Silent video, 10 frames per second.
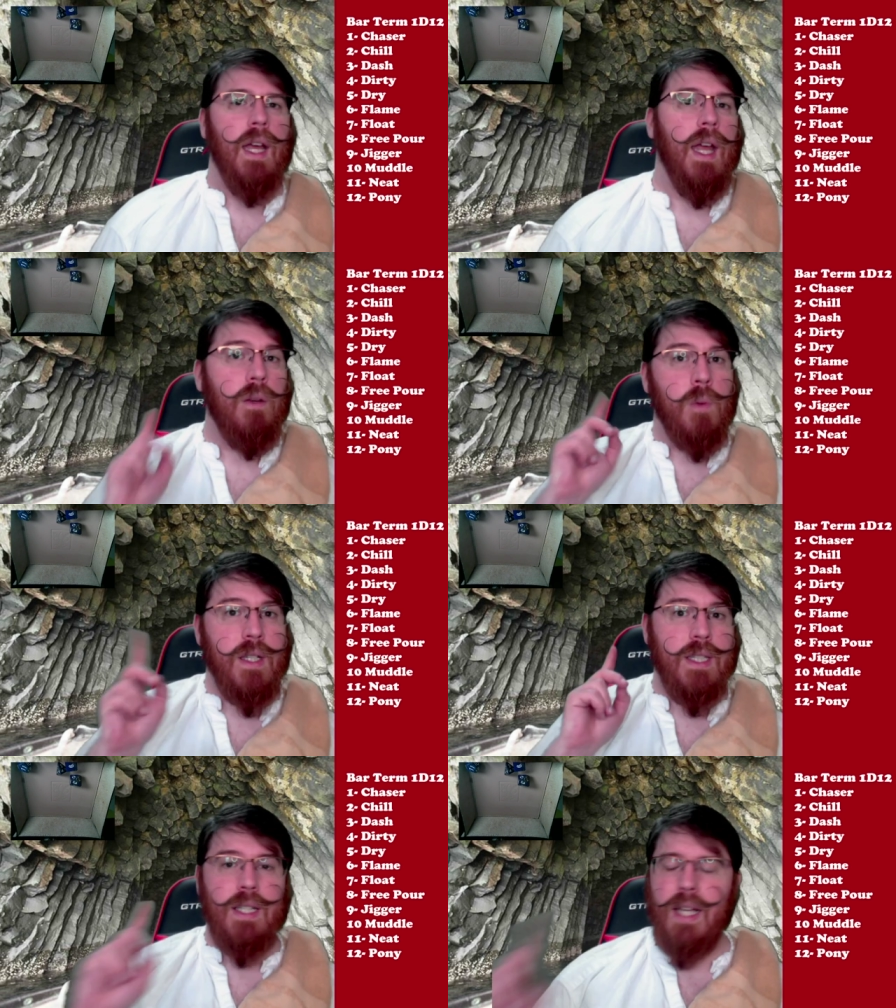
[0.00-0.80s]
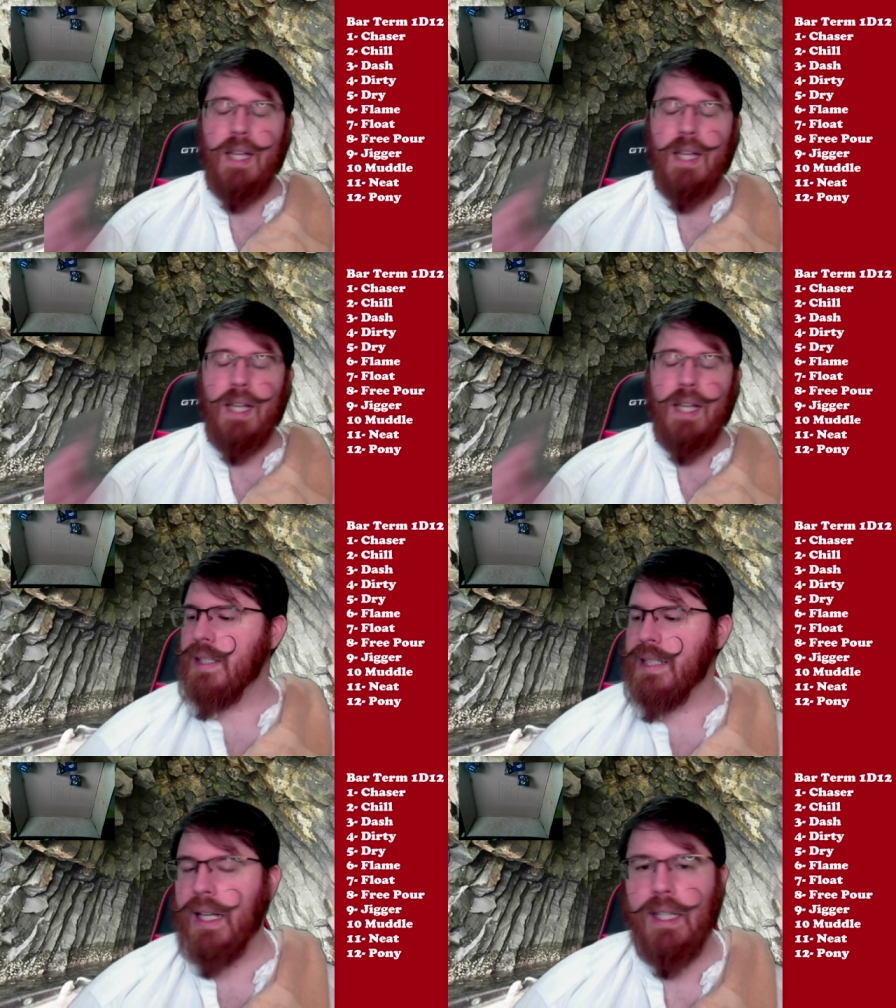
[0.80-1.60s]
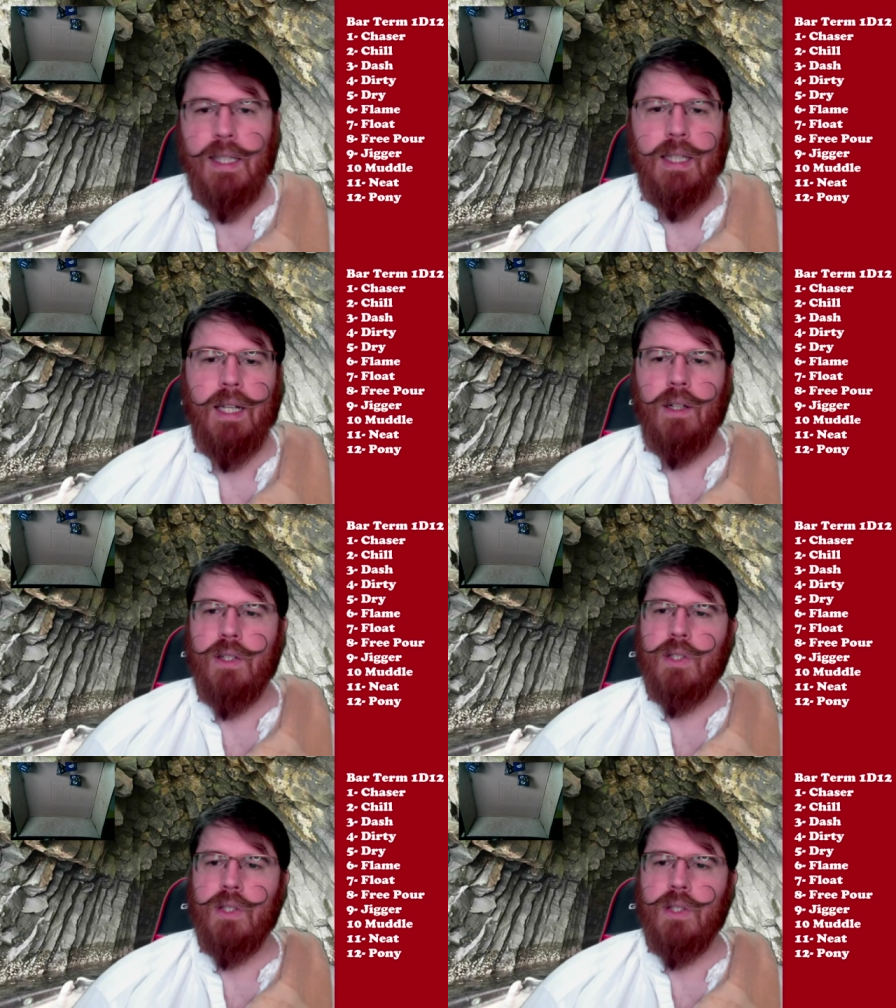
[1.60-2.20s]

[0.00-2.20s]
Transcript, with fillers: And we did have a second liquor,